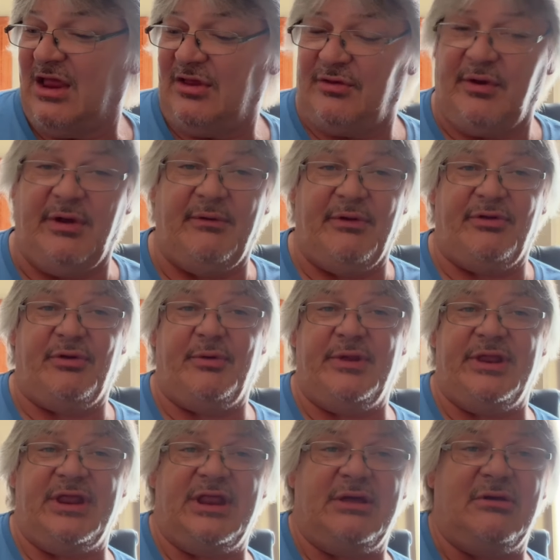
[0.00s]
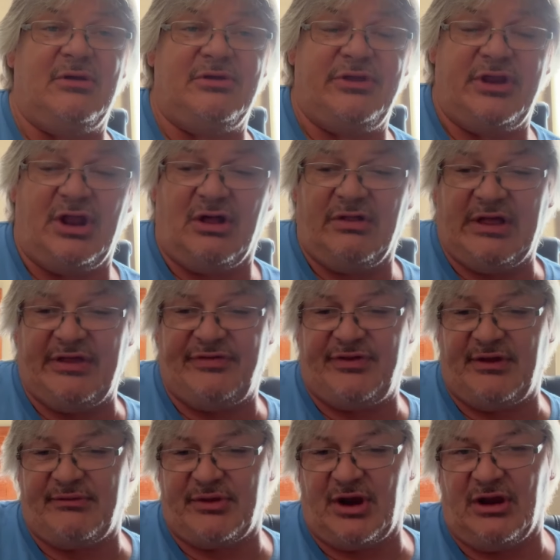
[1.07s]
So anyway, so we did all that
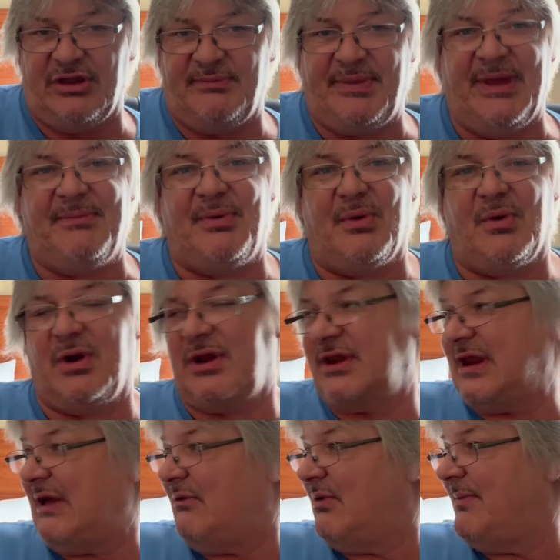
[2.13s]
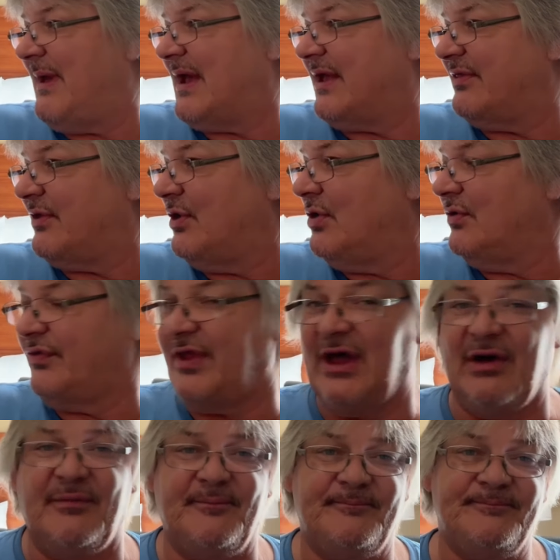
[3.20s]
stuff, got all the paperwork. Now we're back at the
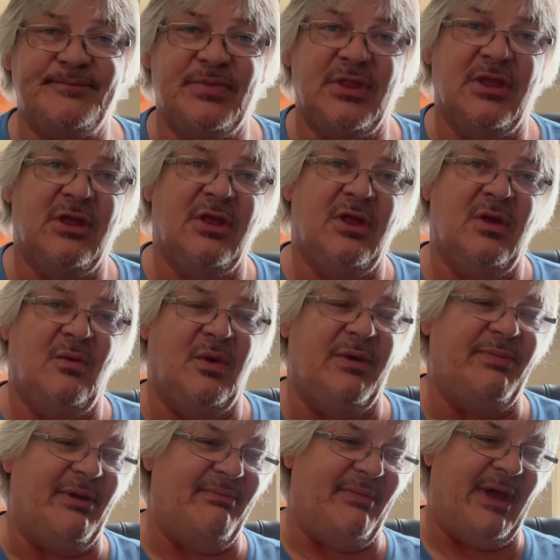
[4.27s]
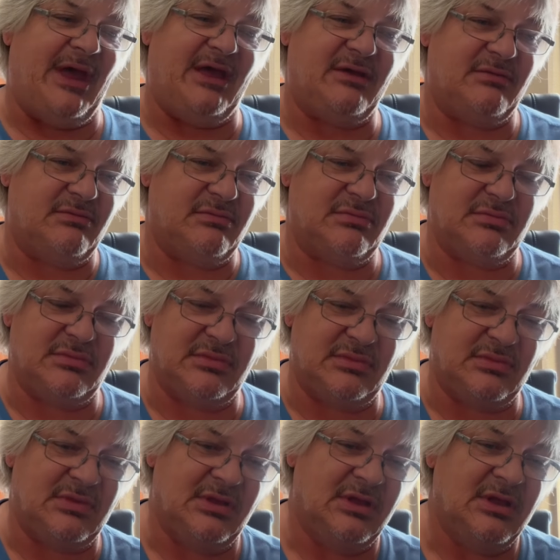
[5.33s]
hotel. We've been back.
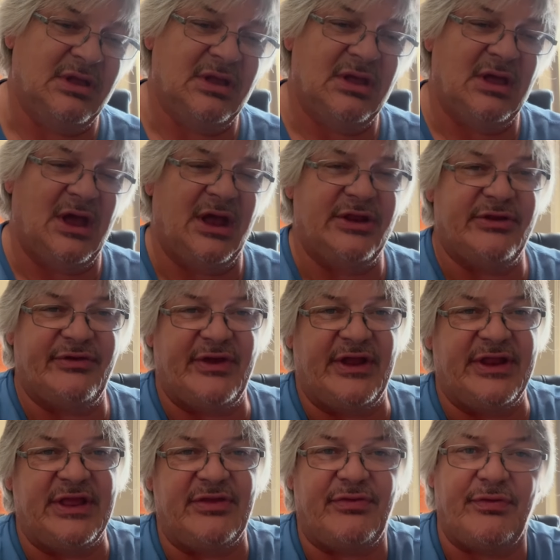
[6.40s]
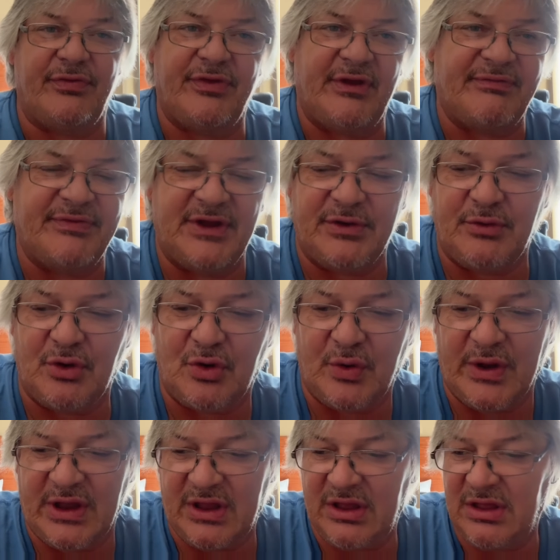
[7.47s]
I just had to get some stuff done real
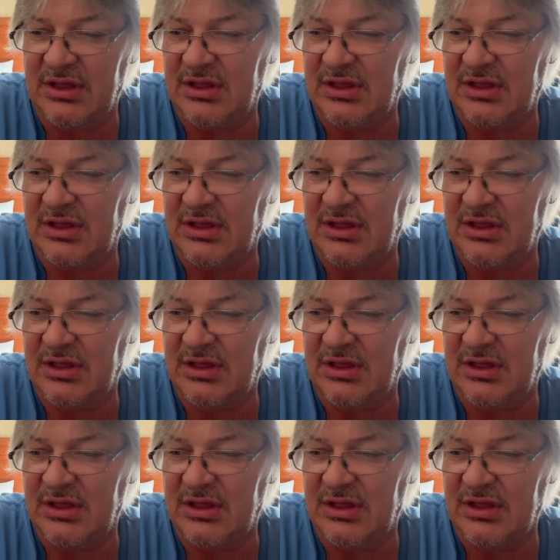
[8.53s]
quick.